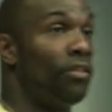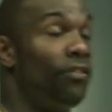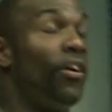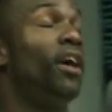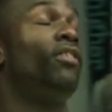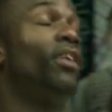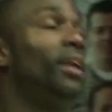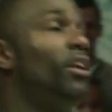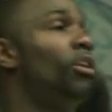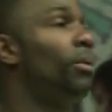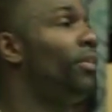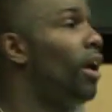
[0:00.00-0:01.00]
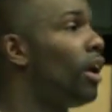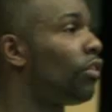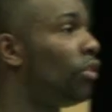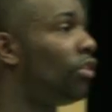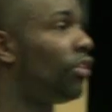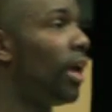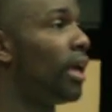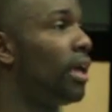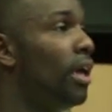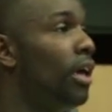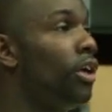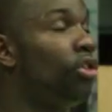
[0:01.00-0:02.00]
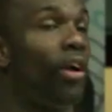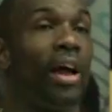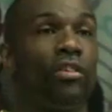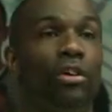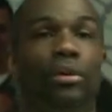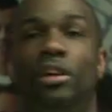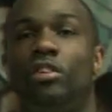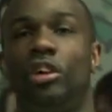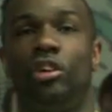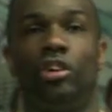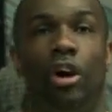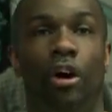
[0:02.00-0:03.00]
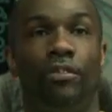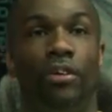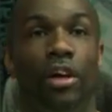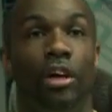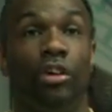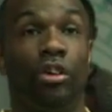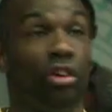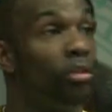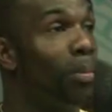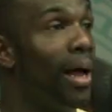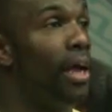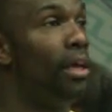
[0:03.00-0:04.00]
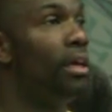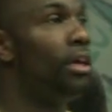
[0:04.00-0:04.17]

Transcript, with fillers: The first thing they do is they ask you to take your tracksuit and your t-shirt off to display